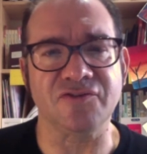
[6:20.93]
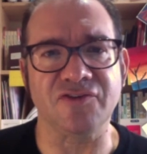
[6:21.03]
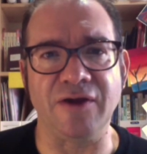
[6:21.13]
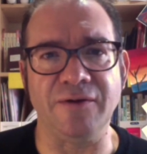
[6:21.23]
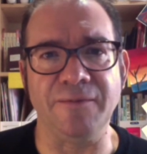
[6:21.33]

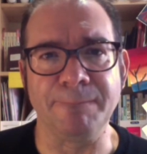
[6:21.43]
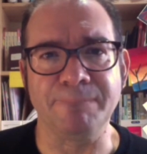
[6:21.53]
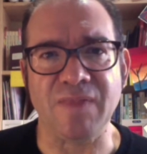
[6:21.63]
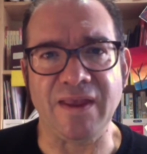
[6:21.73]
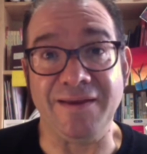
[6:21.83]
So,
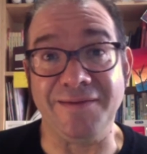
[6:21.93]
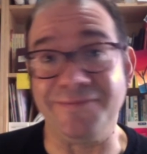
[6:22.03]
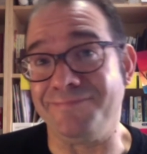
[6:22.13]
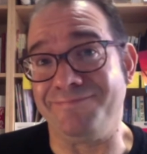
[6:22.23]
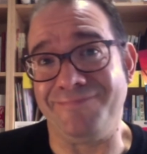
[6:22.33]

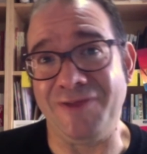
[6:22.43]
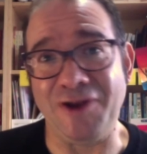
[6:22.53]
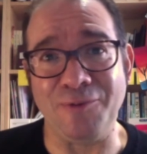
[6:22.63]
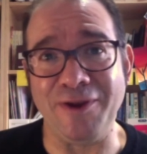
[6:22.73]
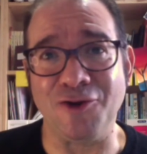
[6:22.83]

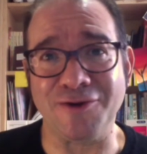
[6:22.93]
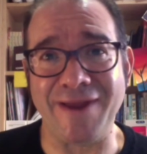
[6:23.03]
we're locked